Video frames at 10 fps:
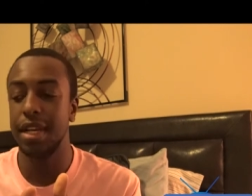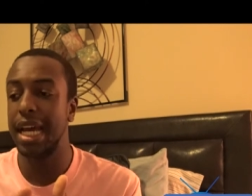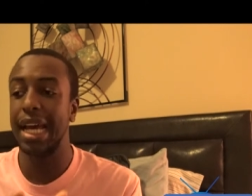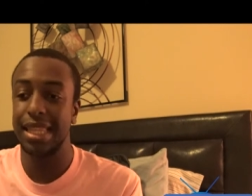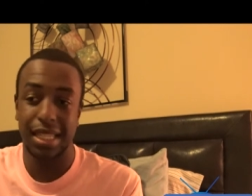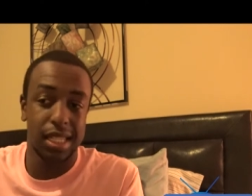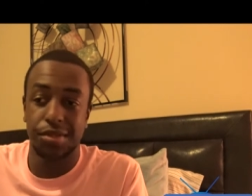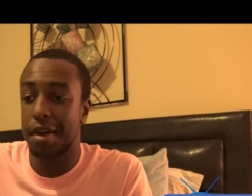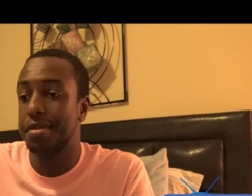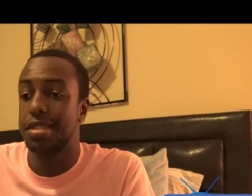And I think that's
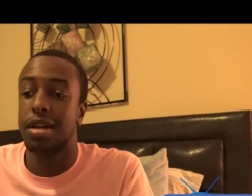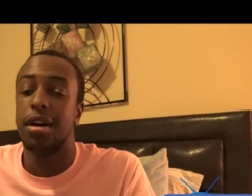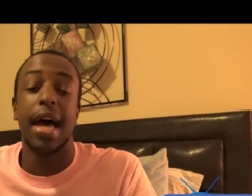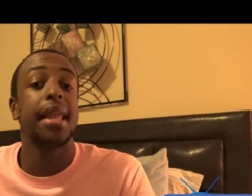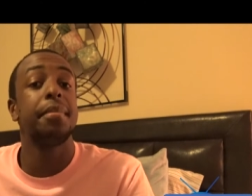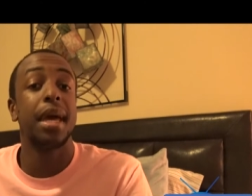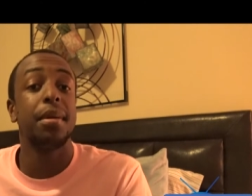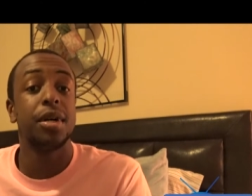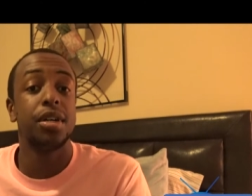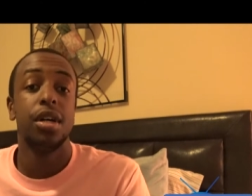why we saw
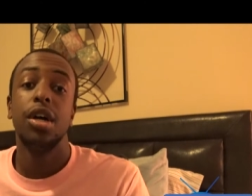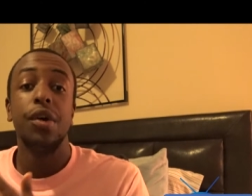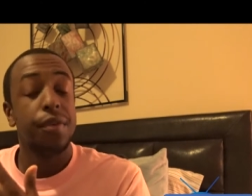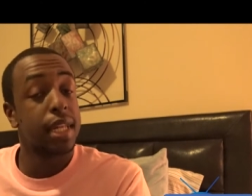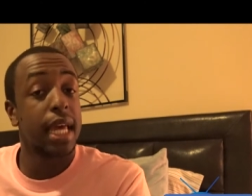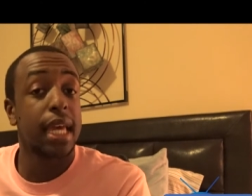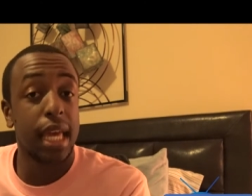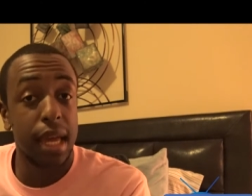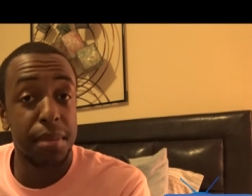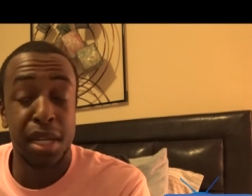Alabama win that
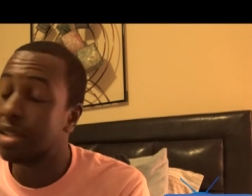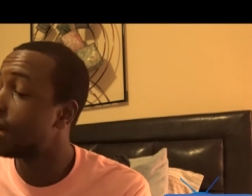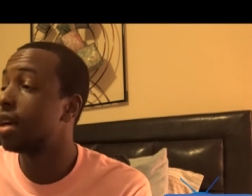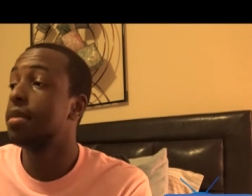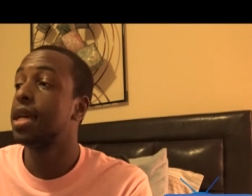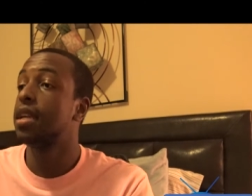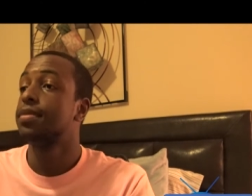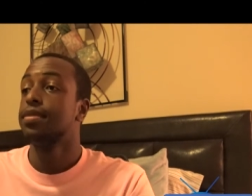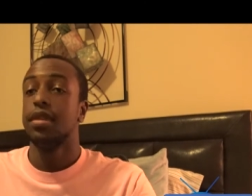game in the tournament